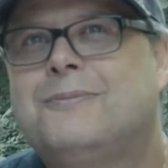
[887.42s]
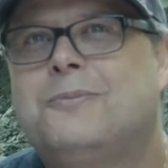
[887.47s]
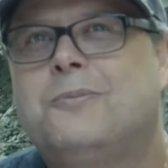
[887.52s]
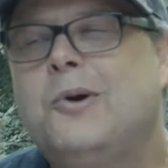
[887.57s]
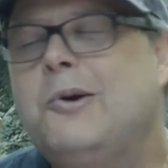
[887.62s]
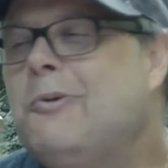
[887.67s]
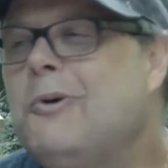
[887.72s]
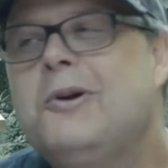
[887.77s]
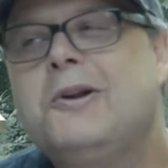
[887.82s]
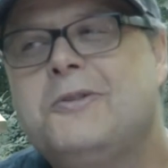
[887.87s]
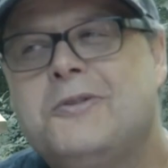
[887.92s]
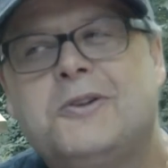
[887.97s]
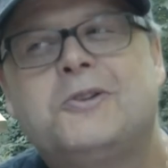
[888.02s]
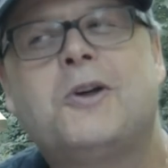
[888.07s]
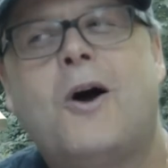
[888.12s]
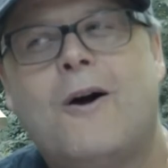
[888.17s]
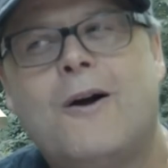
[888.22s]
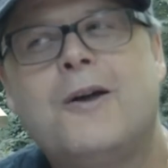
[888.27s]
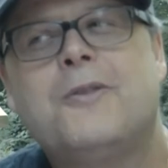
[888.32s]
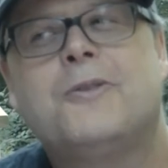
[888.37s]
in
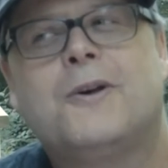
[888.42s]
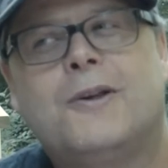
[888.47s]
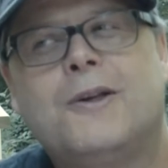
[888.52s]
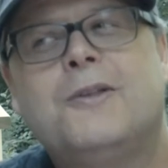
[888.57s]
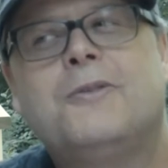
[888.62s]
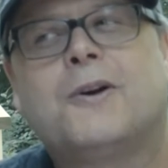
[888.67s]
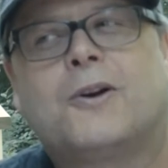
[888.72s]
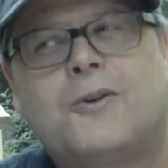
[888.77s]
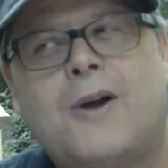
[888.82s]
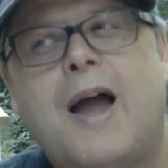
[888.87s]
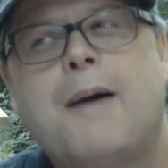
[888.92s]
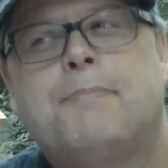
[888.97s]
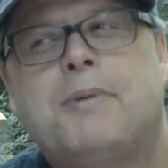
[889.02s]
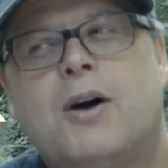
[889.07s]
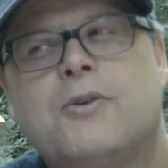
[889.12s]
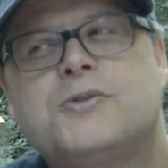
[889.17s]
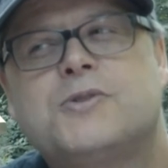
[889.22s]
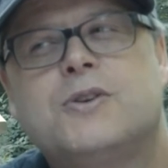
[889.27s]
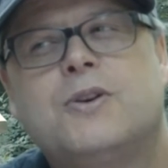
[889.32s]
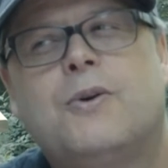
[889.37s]
the crap
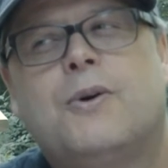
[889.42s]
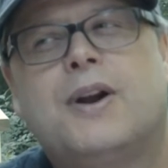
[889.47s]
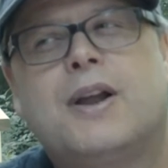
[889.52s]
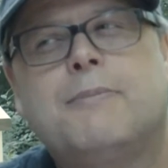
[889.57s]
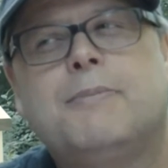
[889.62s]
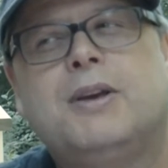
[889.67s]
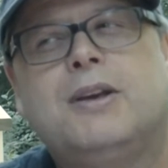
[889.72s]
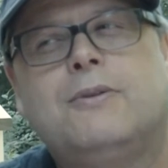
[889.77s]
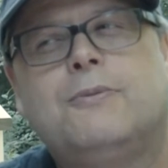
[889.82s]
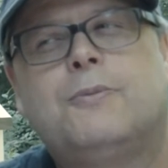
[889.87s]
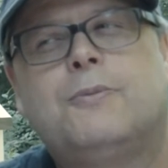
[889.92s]
house. You know what I mean?